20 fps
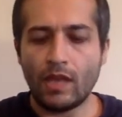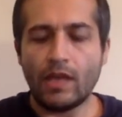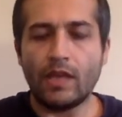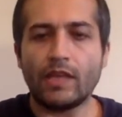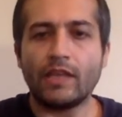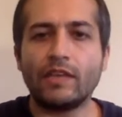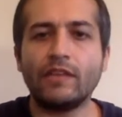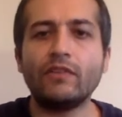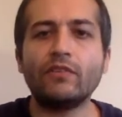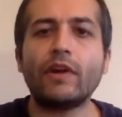
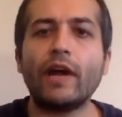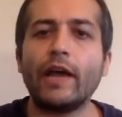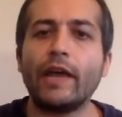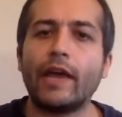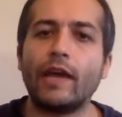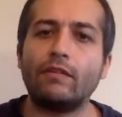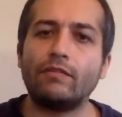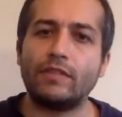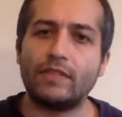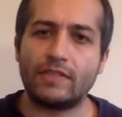Here I
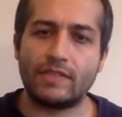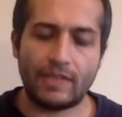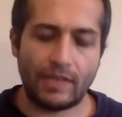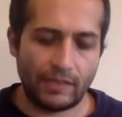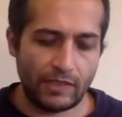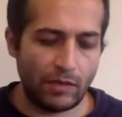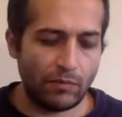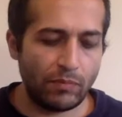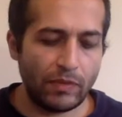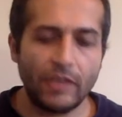have the
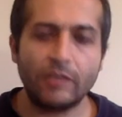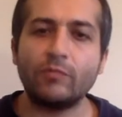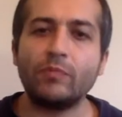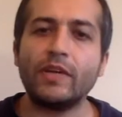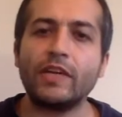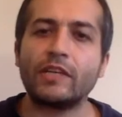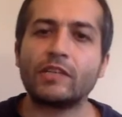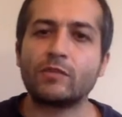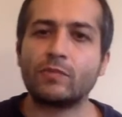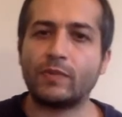setup. Let
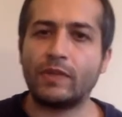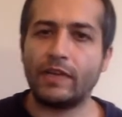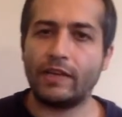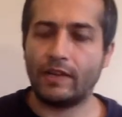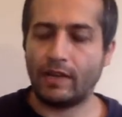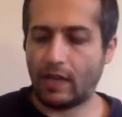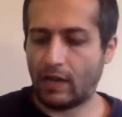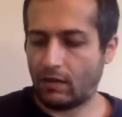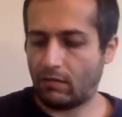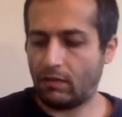me explain
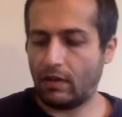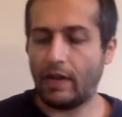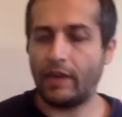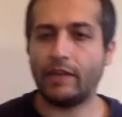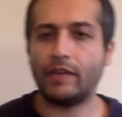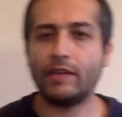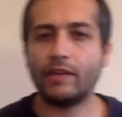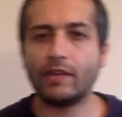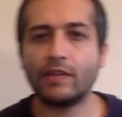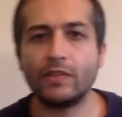how
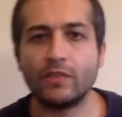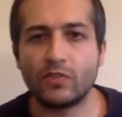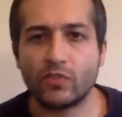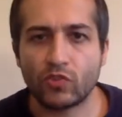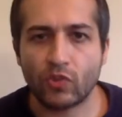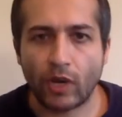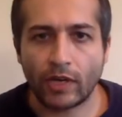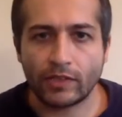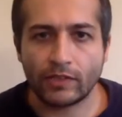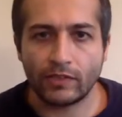I
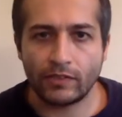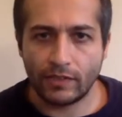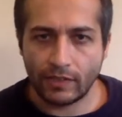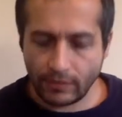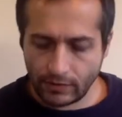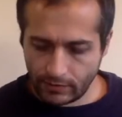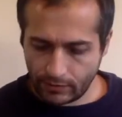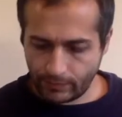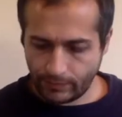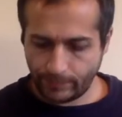constructed
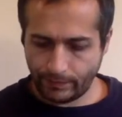it.